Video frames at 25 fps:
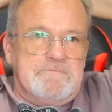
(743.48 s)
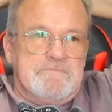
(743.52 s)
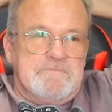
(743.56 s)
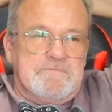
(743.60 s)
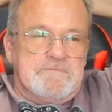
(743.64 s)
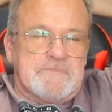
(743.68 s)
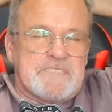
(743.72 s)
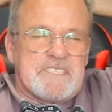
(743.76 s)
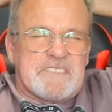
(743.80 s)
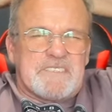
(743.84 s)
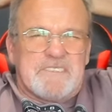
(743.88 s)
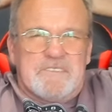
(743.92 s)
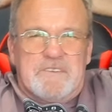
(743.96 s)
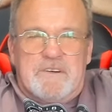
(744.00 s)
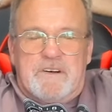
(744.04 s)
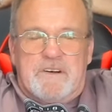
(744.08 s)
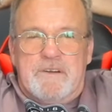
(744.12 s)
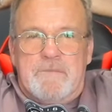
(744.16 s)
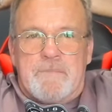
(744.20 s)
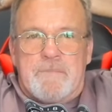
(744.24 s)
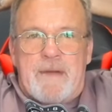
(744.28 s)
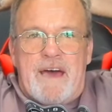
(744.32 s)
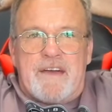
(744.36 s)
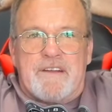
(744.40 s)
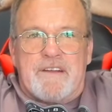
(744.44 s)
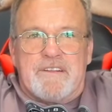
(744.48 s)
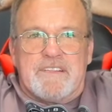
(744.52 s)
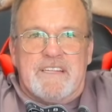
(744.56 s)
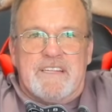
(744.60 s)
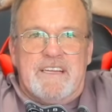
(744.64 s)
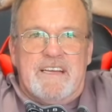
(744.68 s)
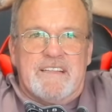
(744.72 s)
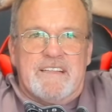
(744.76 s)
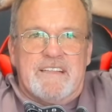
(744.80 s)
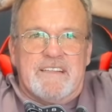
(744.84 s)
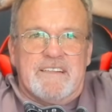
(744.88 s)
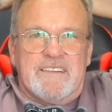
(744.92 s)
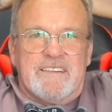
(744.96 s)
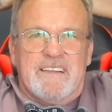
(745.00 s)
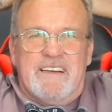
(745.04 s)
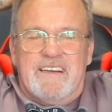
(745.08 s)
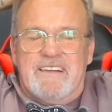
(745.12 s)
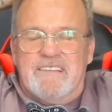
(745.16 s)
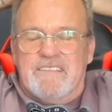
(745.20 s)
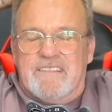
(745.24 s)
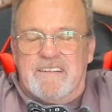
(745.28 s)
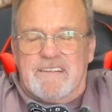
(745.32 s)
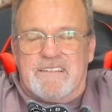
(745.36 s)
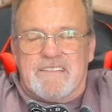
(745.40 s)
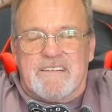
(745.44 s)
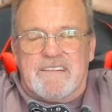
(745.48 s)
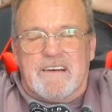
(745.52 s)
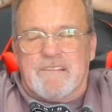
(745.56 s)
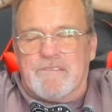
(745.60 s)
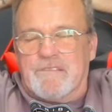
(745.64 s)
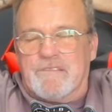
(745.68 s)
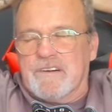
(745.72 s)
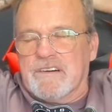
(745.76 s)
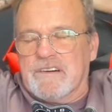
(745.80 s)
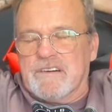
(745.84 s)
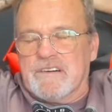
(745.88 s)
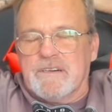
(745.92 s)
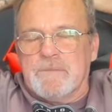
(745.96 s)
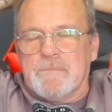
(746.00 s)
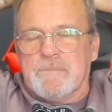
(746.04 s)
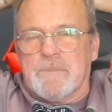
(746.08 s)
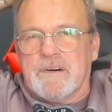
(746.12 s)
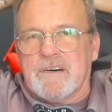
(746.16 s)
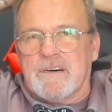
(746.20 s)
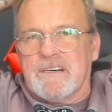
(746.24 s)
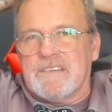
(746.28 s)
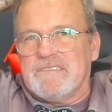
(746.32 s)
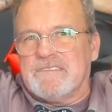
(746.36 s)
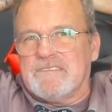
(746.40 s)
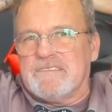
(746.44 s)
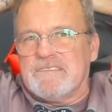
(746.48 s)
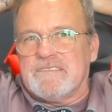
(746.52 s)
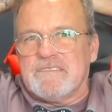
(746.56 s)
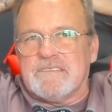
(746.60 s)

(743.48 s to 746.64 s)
Doesn't really matter at the end of the day? No, not really, but